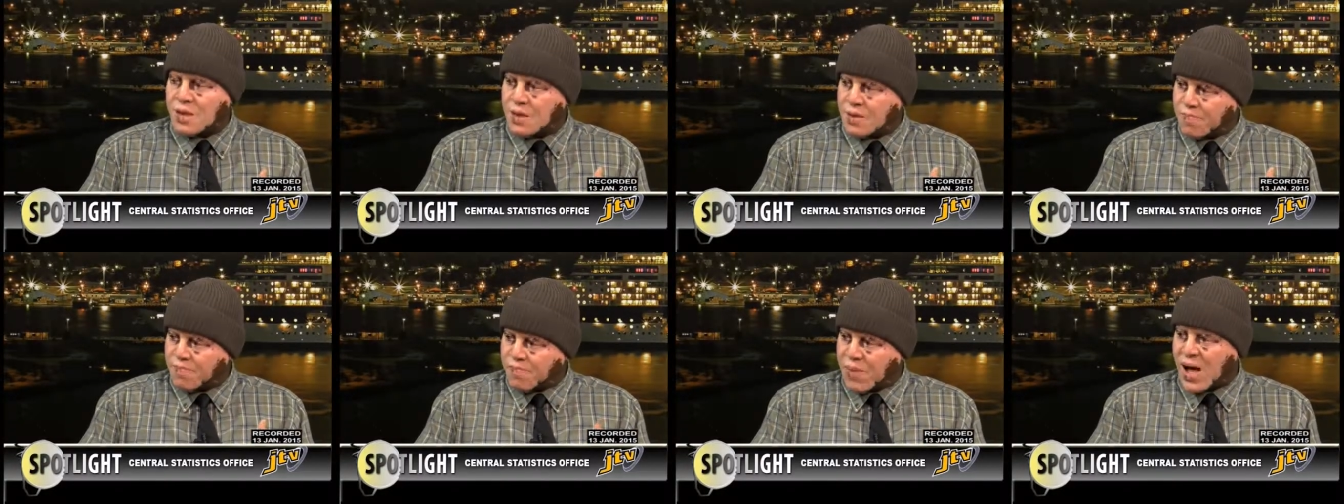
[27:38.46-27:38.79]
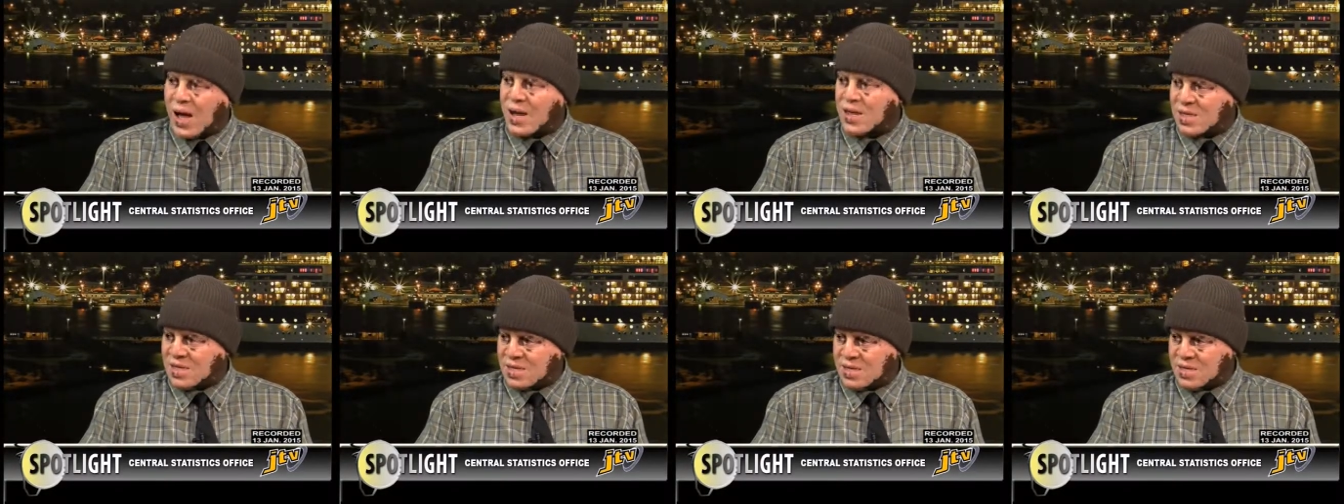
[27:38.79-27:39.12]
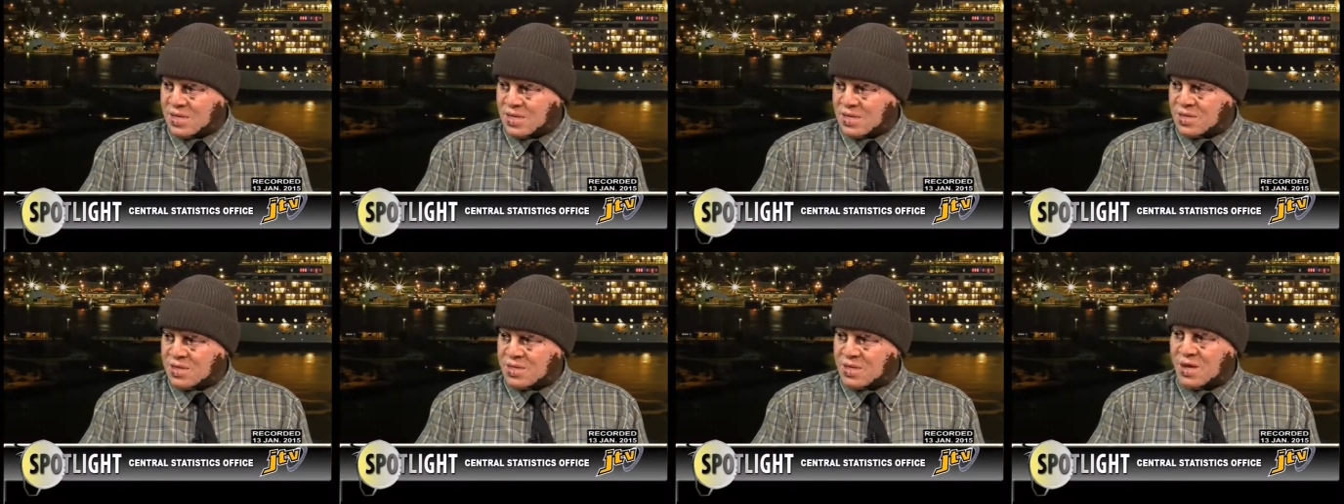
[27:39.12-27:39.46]

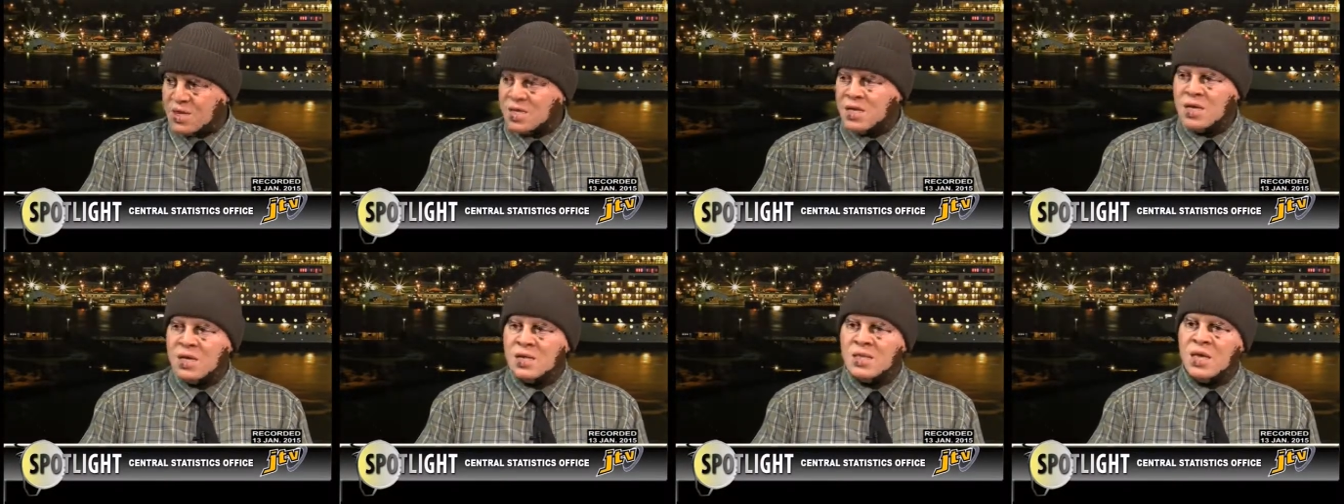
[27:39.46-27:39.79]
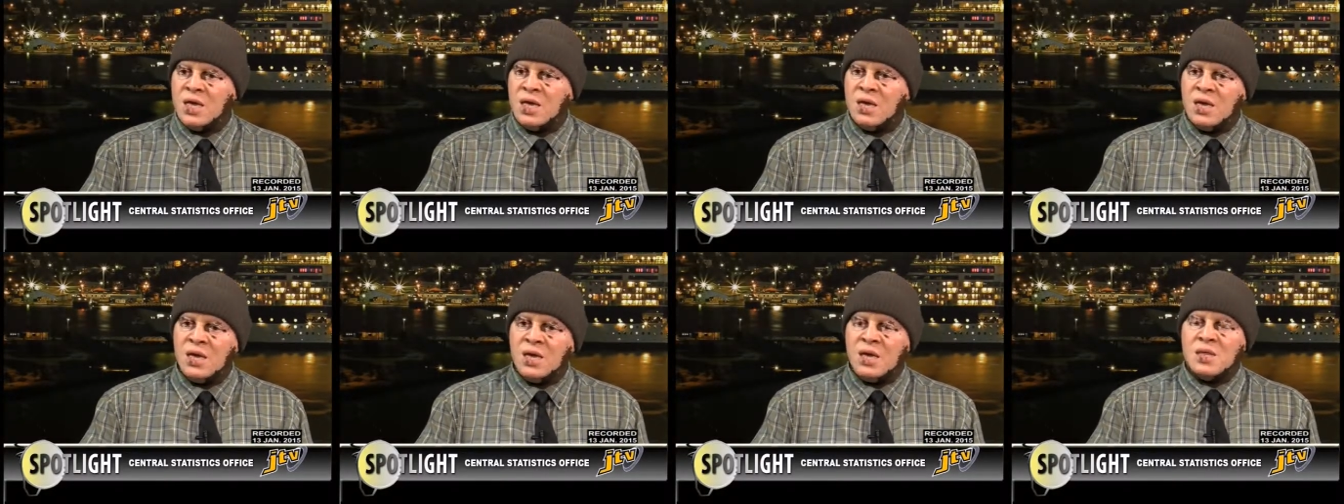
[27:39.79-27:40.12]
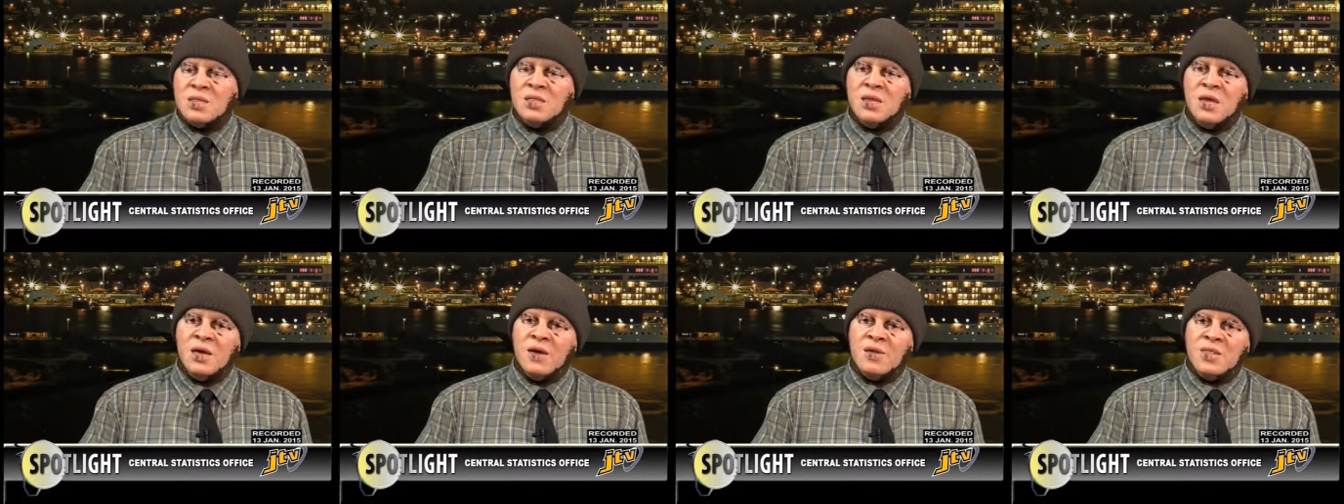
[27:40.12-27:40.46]
policies or they, they,
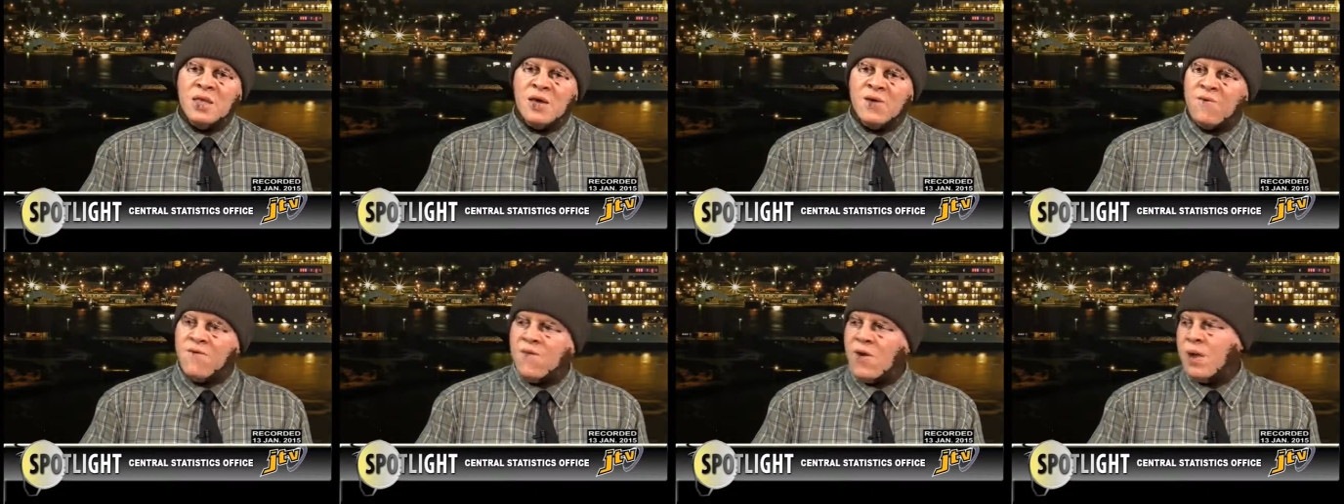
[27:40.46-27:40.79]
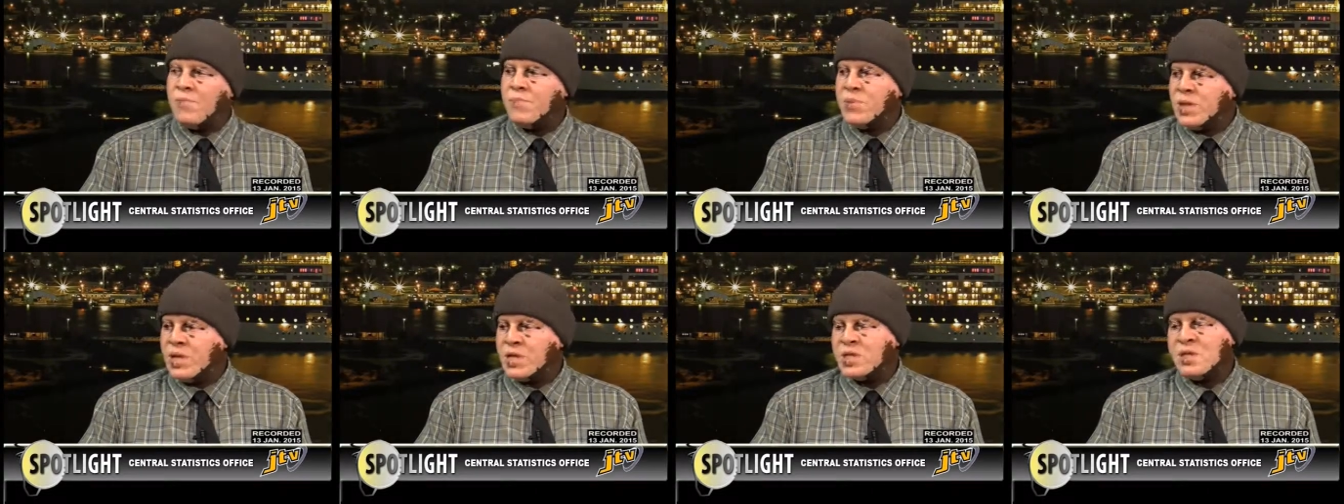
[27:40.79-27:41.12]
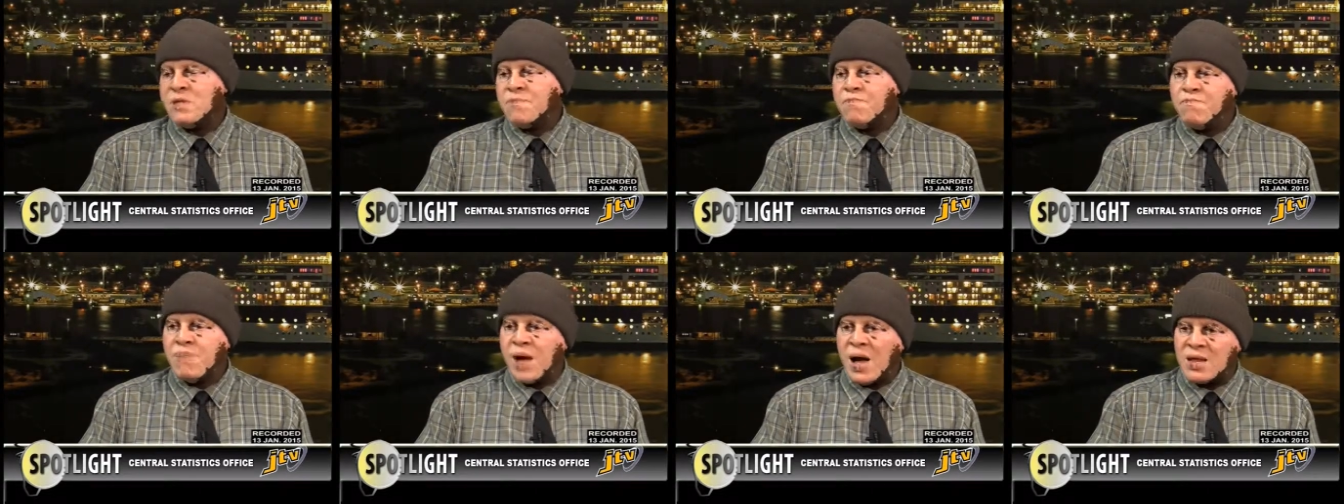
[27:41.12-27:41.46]
they, they're
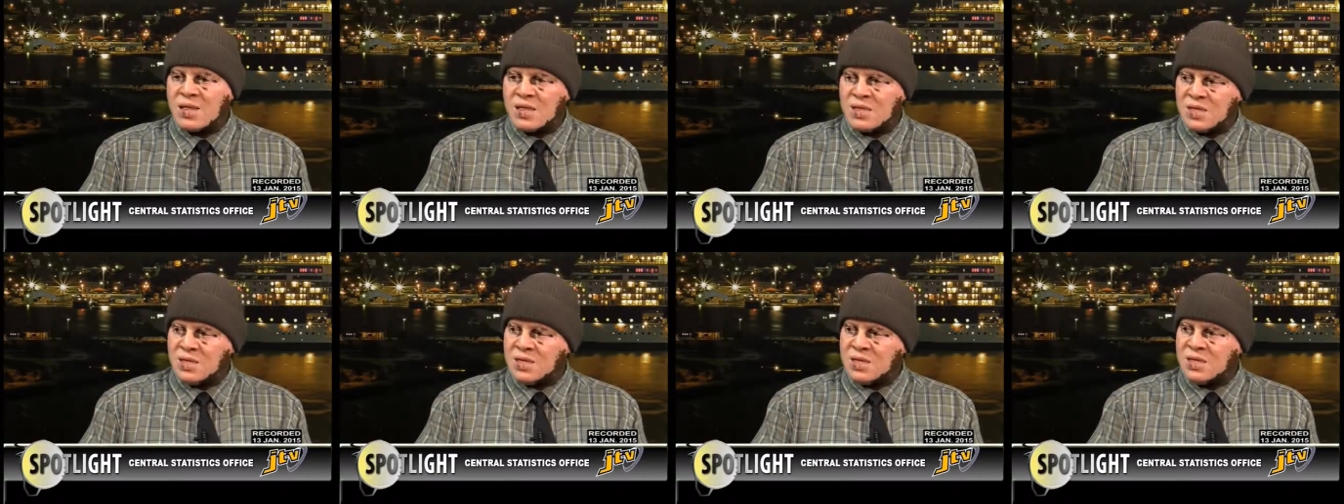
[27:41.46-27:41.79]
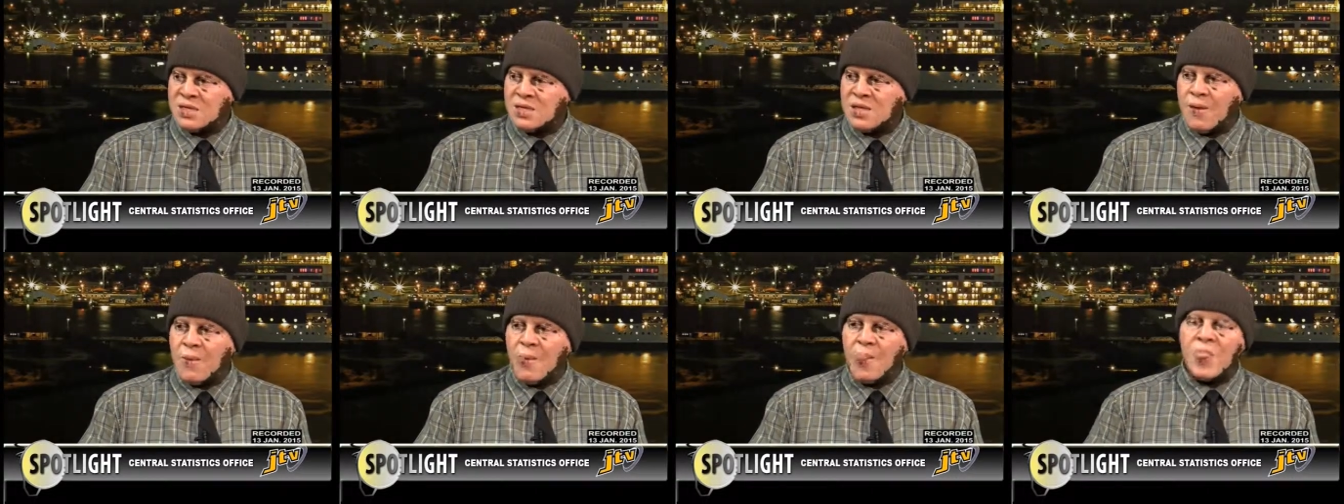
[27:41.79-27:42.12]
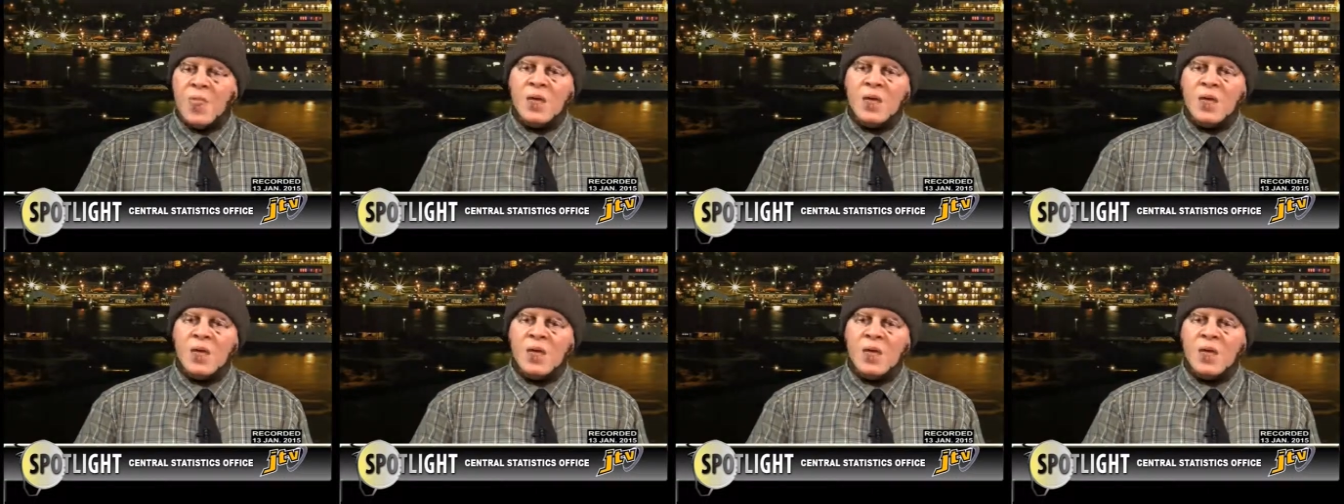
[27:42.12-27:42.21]
formulating policies